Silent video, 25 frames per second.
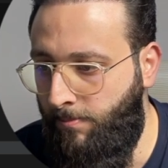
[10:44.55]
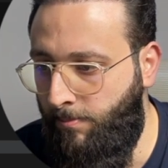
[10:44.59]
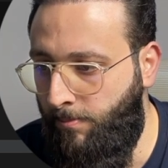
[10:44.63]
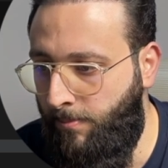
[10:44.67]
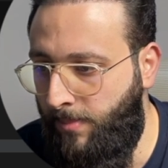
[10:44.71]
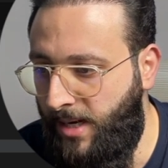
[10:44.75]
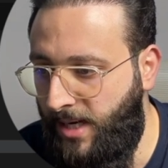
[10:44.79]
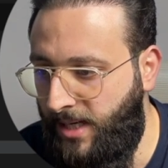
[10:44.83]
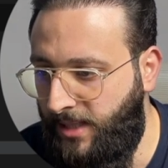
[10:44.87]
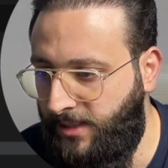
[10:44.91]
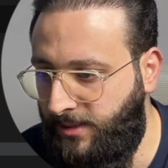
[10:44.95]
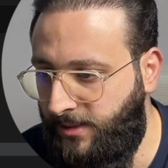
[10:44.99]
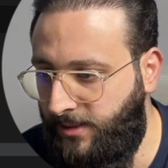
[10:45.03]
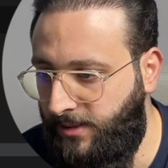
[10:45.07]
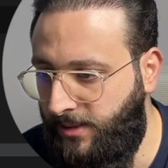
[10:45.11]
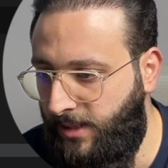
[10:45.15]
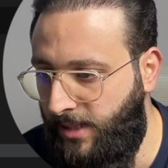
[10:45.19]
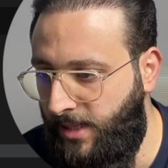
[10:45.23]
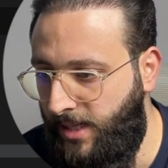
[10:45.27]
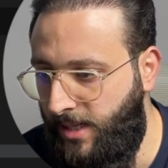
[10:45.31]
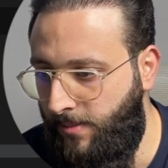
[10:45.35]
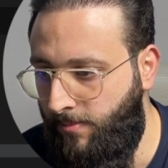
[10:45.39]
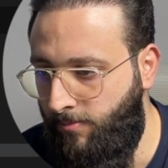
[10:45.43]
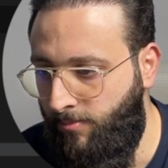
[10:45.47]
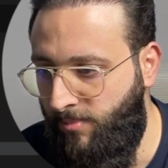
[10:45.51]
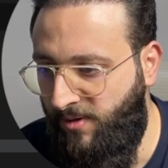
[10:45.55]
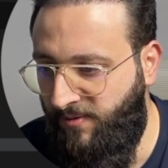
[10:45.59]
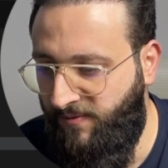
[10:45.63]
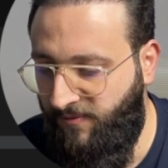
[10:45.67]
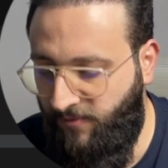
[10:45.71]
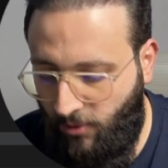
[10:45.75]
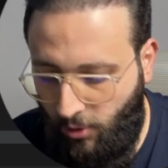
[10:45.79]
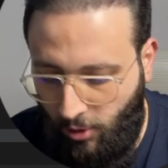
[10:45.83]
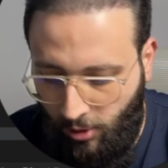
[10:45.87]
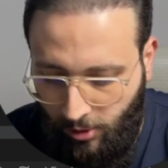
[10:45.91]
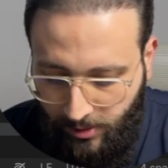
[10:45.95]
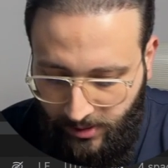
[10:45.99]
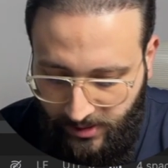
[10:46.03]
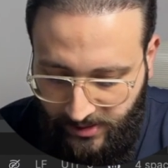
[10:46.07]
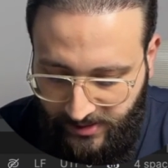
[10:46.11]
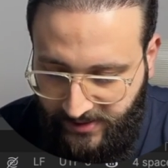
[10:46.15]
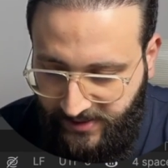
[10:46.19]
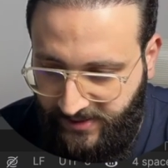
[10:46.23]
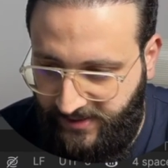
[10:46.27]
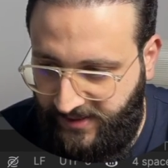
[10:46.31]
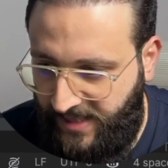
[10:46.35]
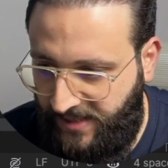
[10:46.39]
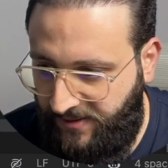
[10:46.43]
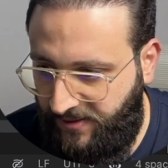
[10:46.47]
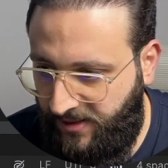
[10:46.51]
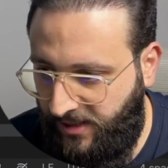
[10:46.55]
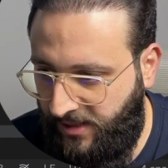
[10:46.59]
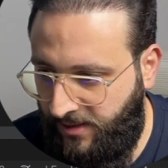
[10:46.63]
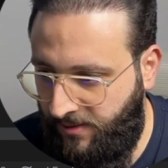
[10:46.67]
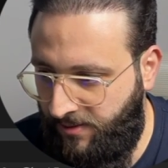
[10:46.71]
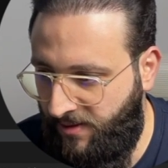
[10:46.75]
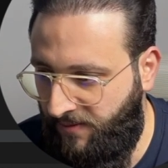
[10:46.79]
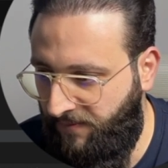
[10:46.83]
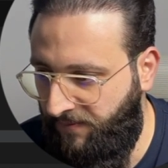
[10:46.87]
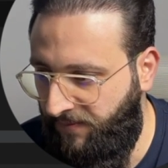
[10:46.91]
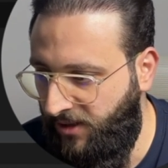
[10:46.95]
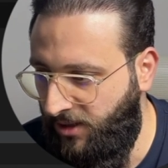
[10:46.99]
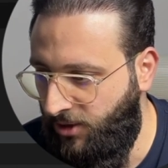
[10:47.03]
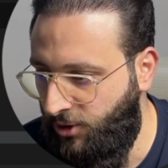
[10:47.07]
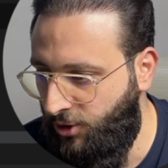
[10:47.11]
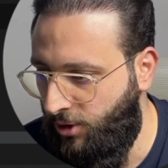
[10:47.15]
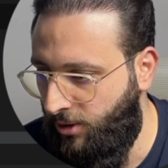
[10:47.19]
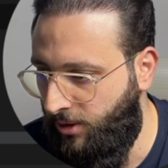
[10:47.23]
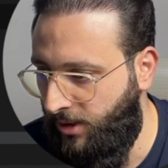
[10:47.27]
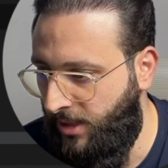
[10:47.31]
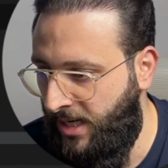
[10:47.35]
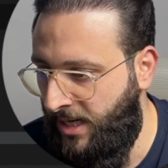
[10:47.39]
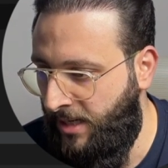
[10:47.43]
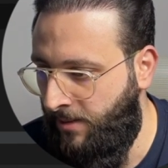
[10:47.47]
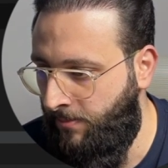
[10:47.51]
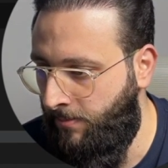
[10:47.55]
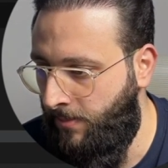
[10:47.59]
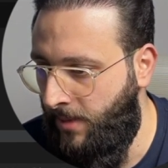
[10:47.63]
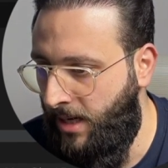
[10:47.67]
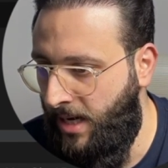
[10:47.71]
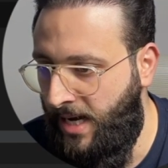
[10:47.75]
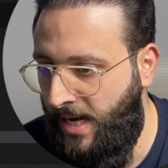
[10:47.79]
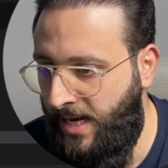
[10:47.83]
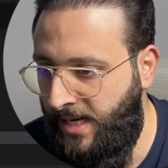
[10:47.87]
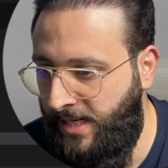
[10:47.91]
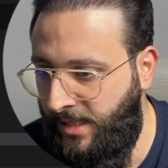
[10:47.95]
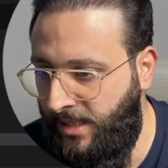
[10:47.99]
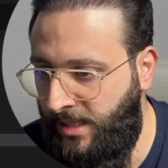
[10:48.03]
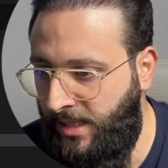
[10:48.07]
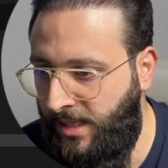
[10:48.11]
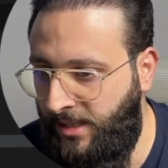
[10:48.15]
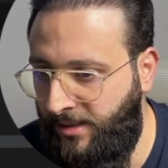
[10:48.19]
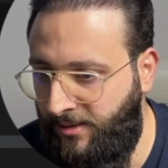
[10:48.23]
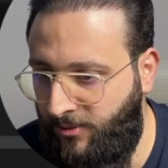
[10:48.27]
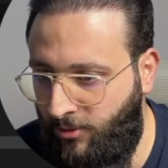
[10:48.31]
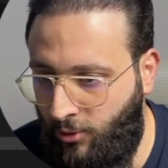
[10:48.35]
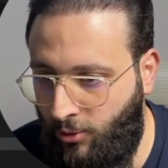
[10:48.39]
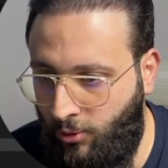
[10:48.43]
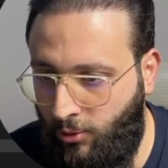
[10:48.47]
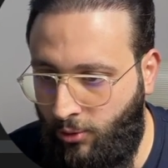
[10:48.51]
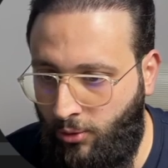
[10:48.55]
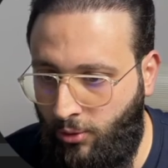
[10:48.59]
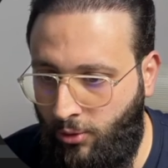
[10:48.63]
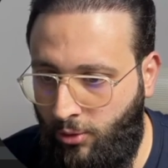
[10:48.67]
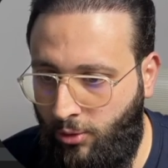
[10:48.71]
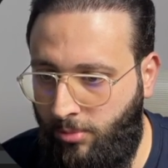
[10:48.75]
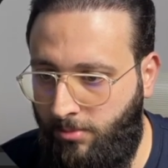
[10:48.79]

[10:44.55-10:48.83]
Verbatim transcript: But before setting the feature name, I need to